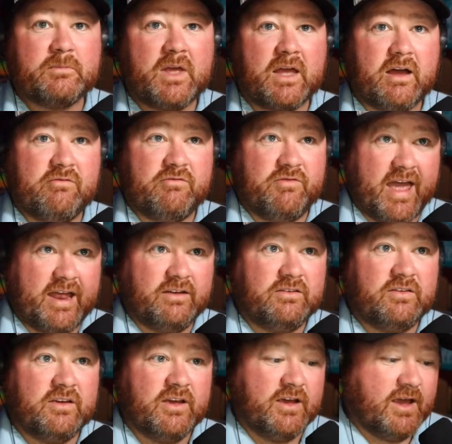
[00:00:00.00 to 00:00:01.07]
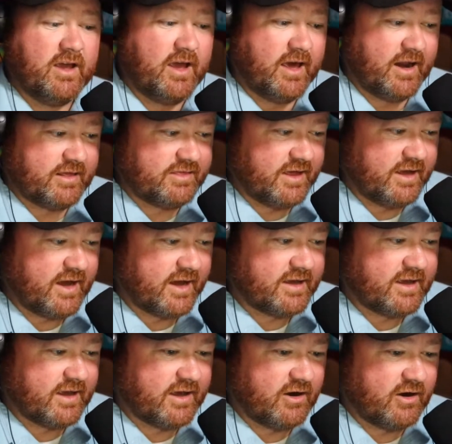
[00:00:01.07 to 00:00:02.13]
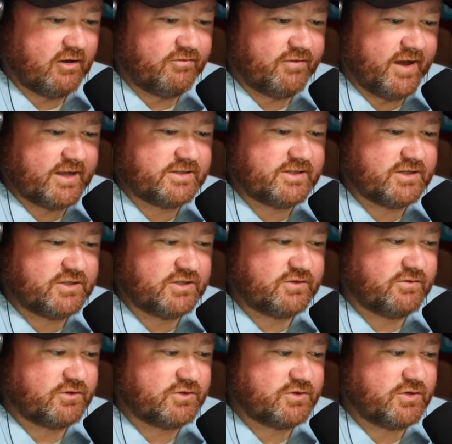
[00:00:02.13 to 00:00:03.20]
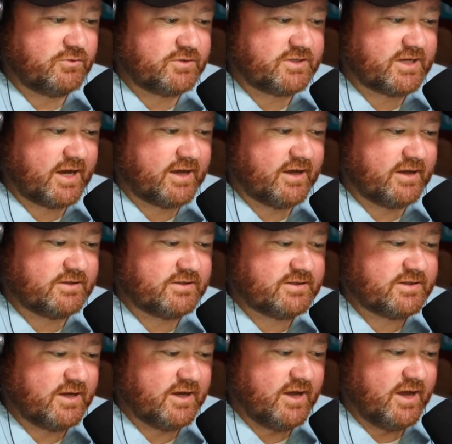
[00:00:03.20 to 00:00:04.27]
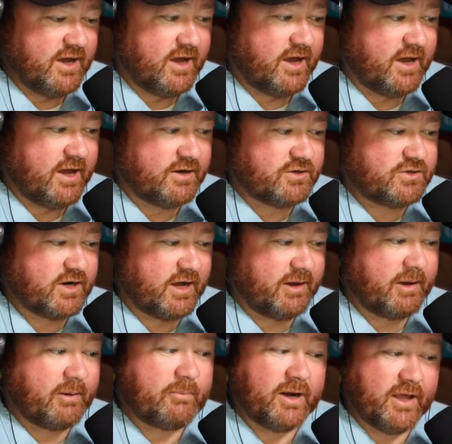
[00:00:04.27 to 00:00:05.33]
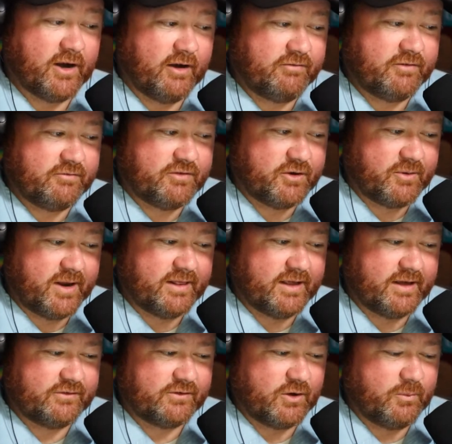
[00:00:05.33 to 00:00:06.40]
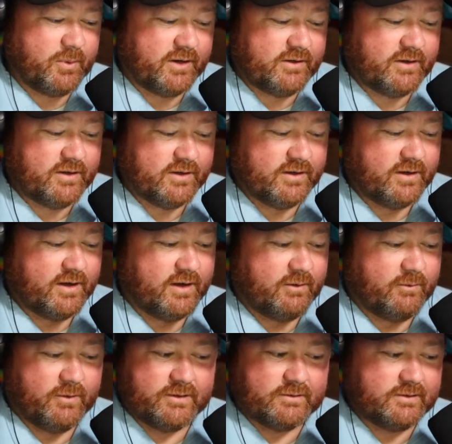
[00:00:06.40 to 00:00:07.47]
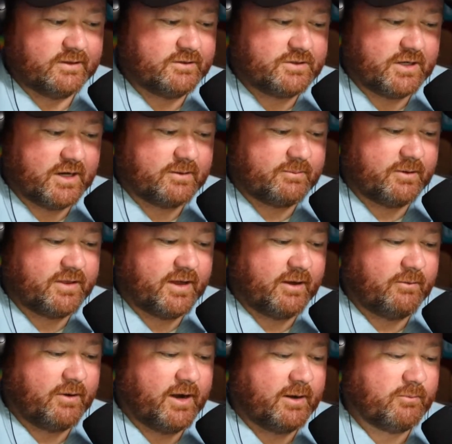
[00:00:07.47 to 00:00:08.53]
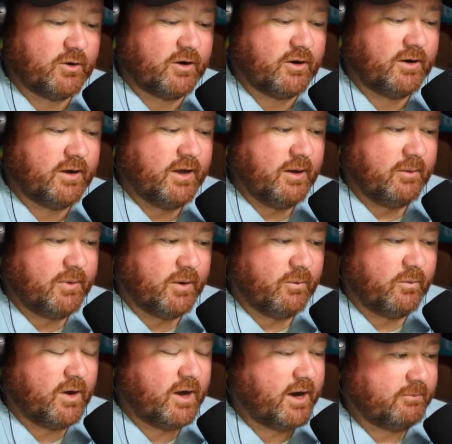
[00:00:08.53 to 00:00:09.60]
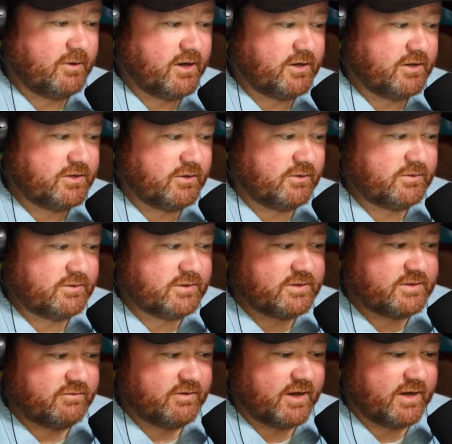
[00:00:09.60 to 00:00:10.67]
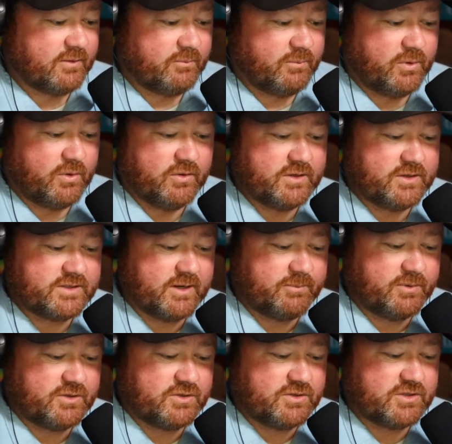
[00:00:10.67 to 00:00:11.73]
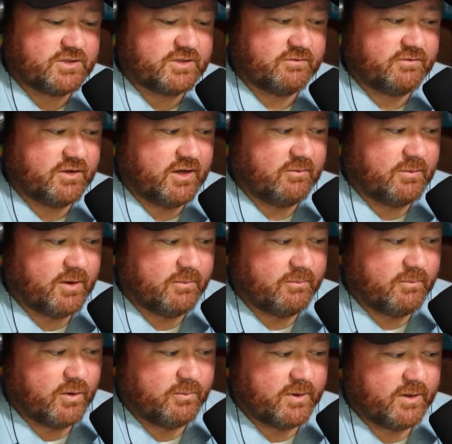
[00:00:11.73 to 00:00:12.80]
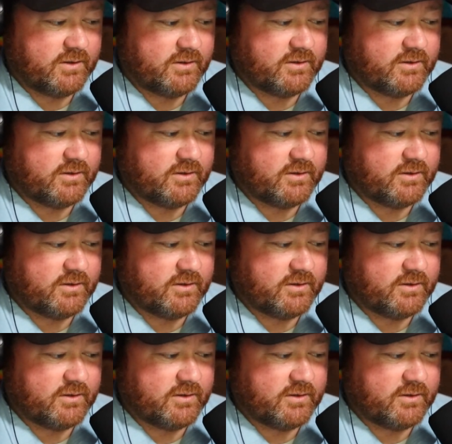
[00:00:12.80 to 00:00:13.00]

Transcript: event. And I think I can get all fancy just for 2 seconds. And I'm going to get off of the Great Lakes Open. We don't need to talk about that one anymore. But what I'm going to do is, if I can pull this up in just, if you give me a moment,